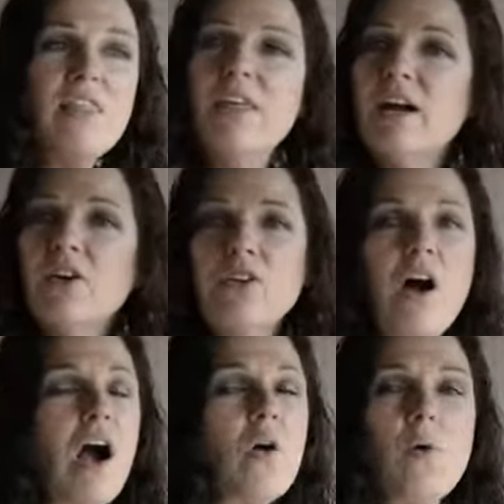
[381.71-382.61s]
they're
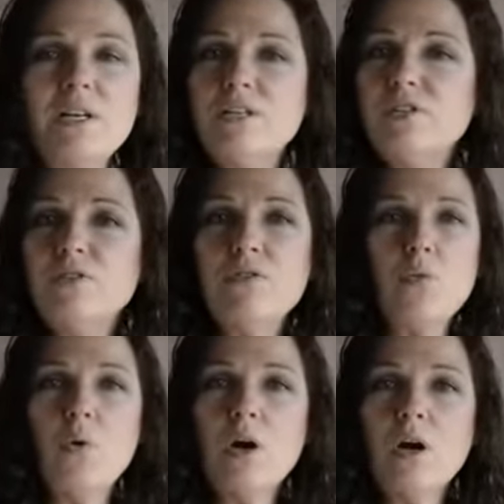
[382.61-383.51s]
not going to do the
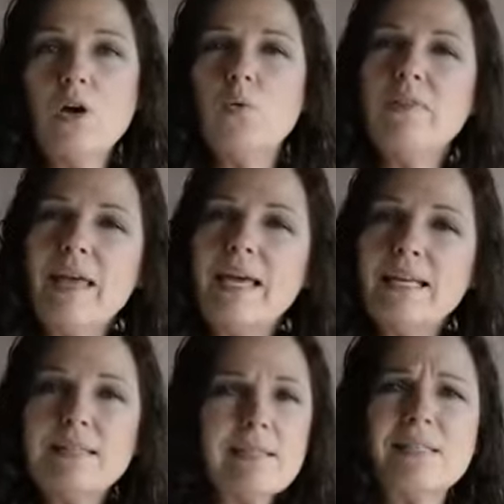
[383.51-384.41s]
work when they
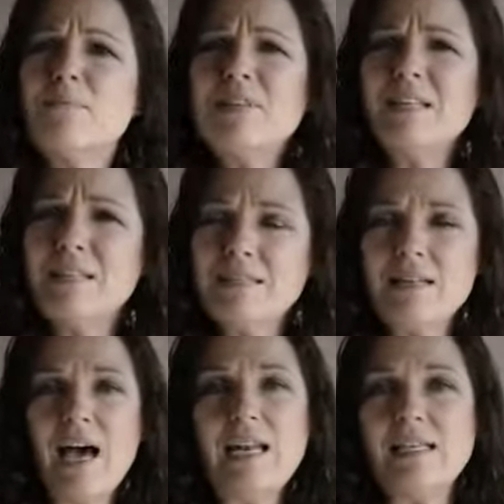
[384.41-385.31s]
get to something that's
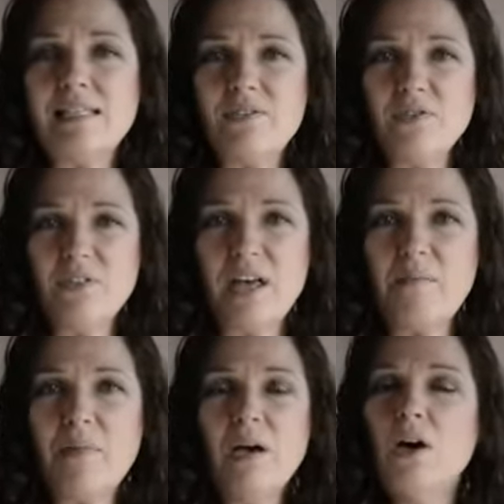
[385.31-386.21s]
not easy for them.